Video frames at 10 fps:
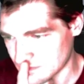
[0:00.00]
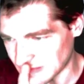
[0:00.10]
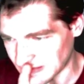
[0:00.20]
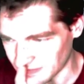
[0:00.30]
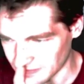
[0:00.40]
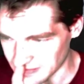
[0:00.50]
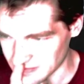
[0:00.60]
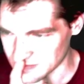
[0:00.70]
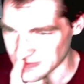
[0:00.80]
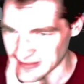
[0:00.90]
I don't think there's
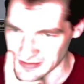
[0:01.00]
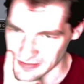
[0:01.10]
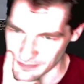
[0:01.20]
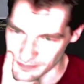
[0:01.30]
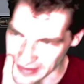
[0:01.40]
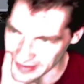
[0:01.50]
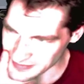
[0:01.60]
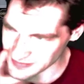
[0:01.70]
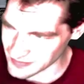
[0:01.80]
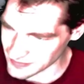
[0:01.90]
a way to get past
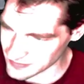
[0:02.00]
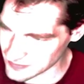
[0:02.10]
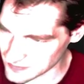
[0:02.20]
this.